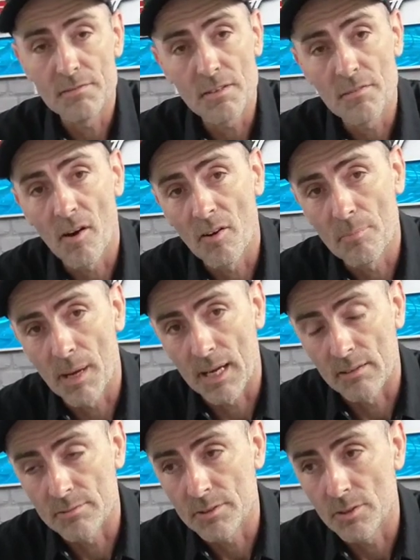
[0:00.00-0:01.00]

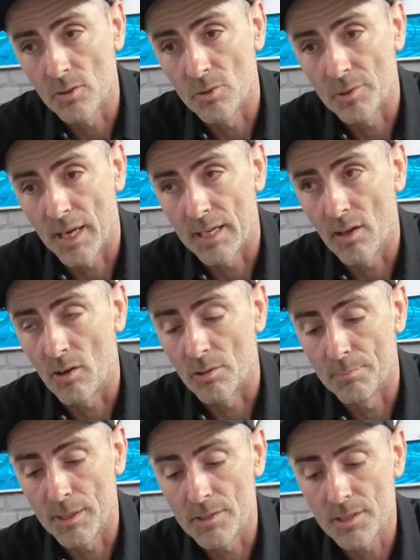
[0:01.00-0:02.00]
£55 all day
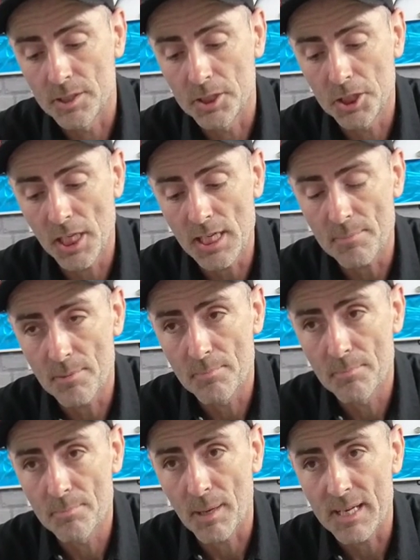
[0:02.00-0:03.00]
long, because the cheap
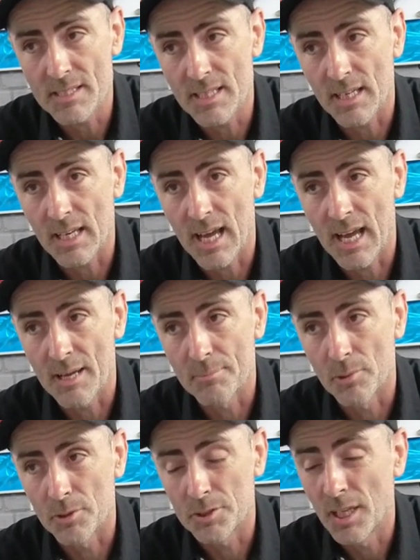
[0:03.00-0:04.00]
basic
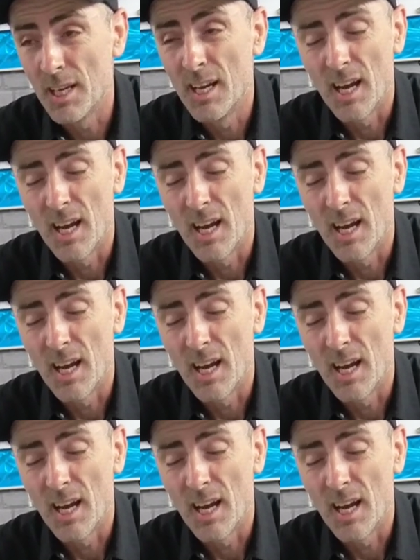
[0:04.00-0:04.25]
airbrush,